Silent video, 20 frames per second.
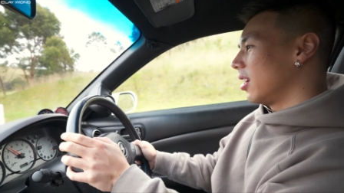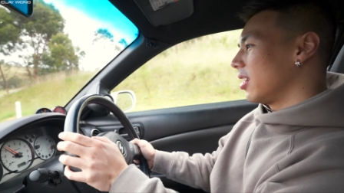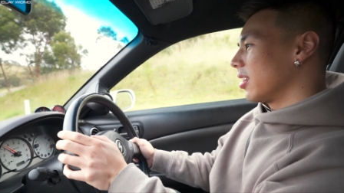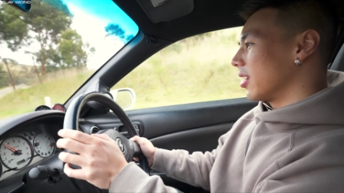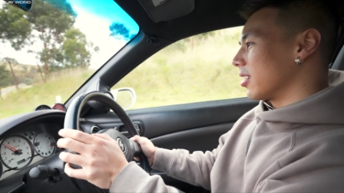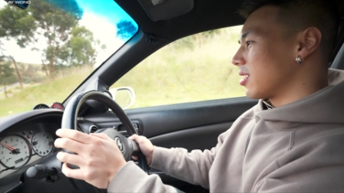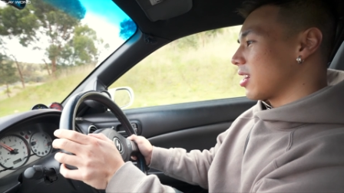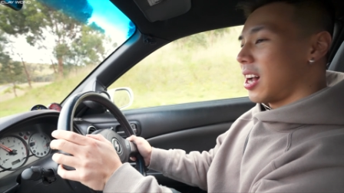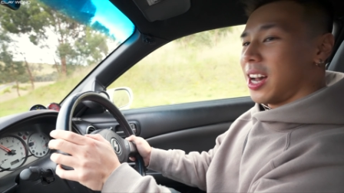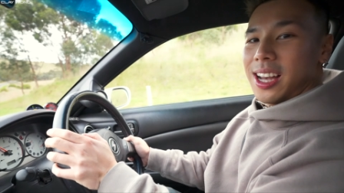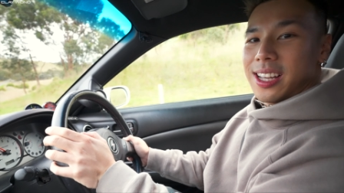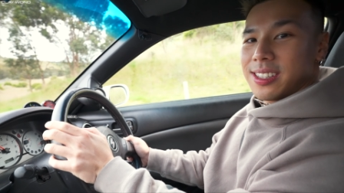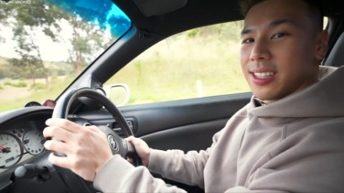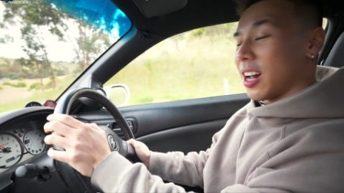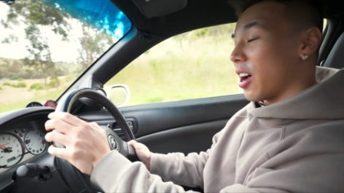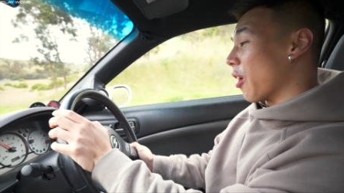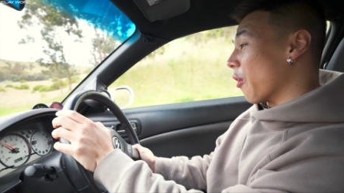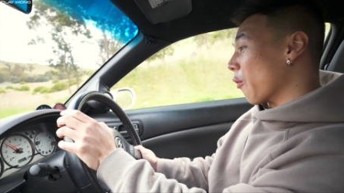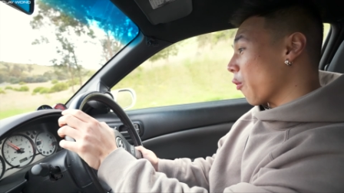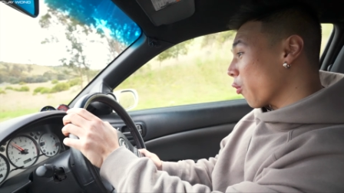The tyres
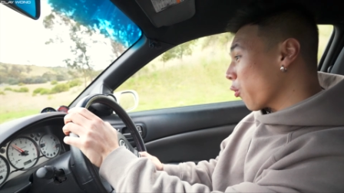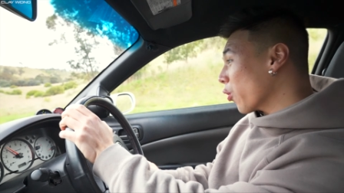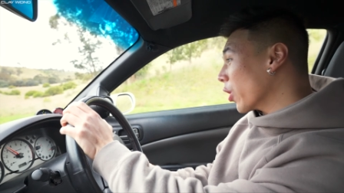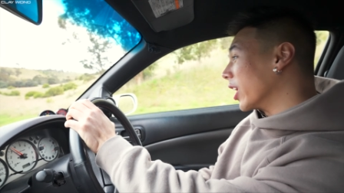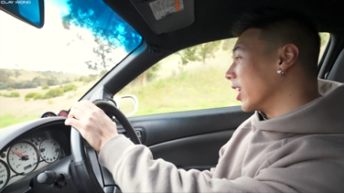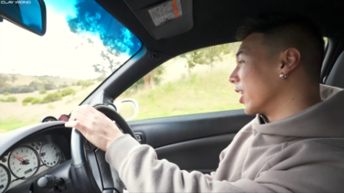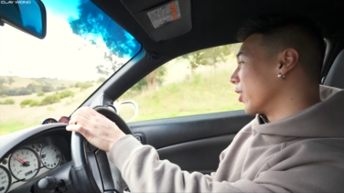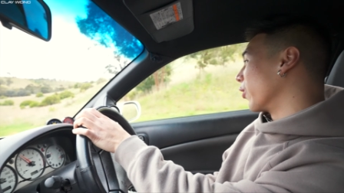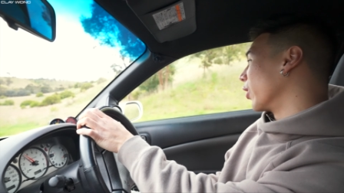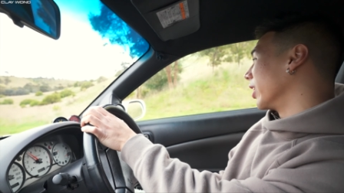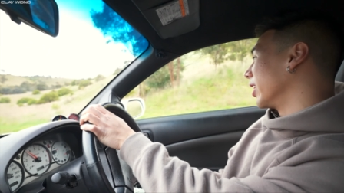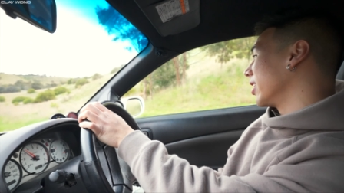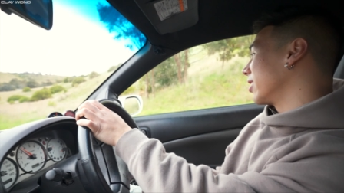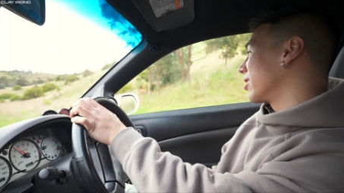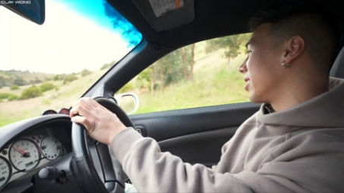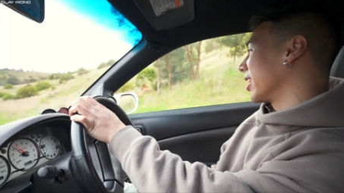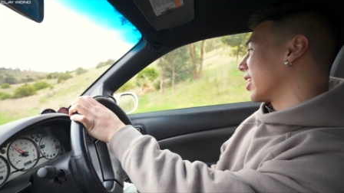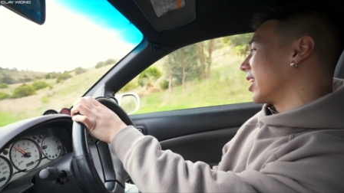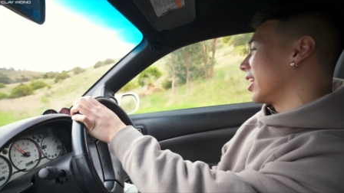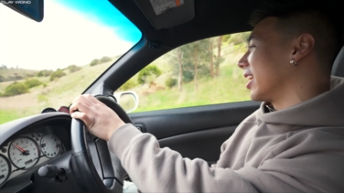are really, really
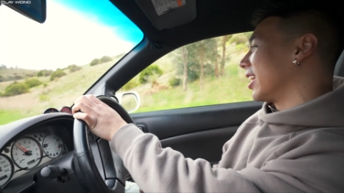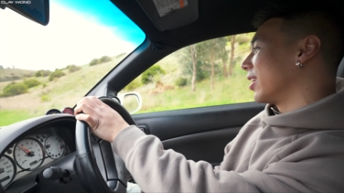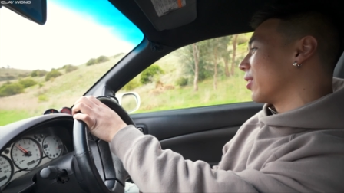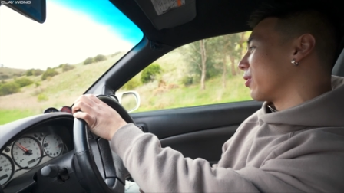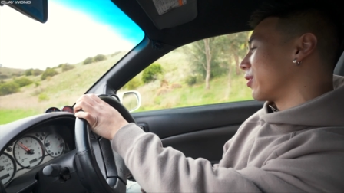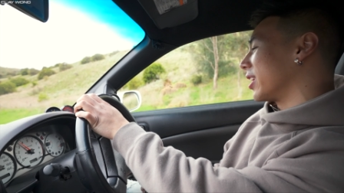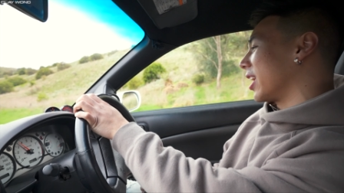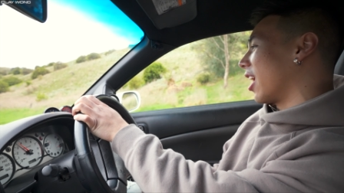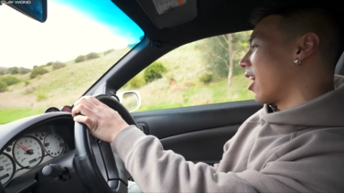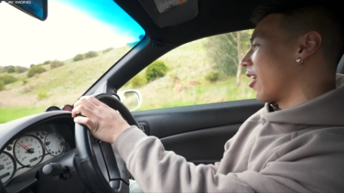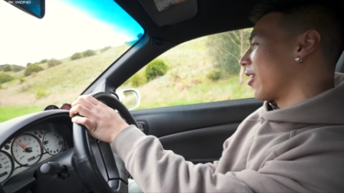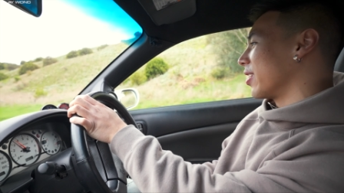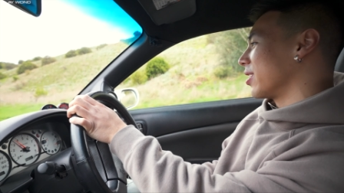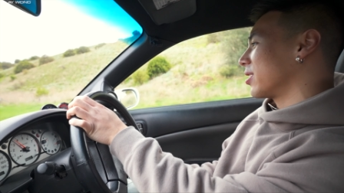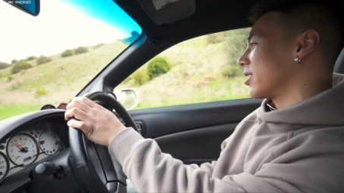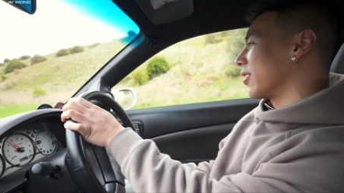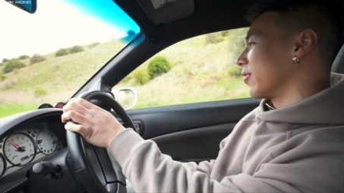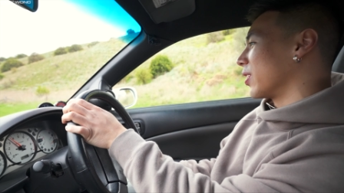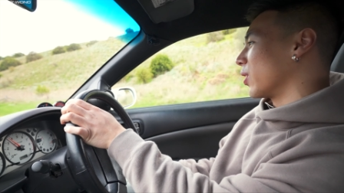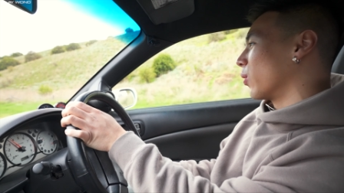sticky with the
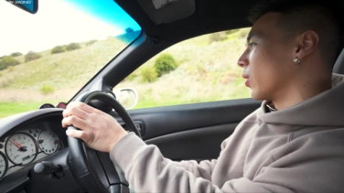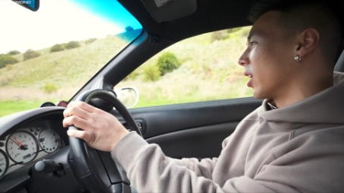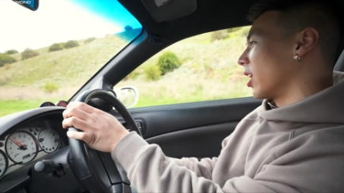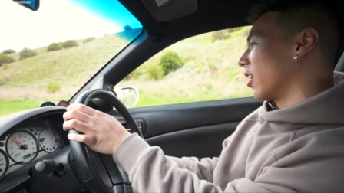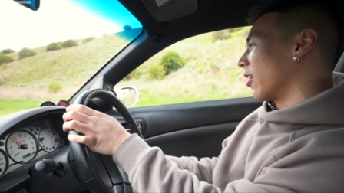RE71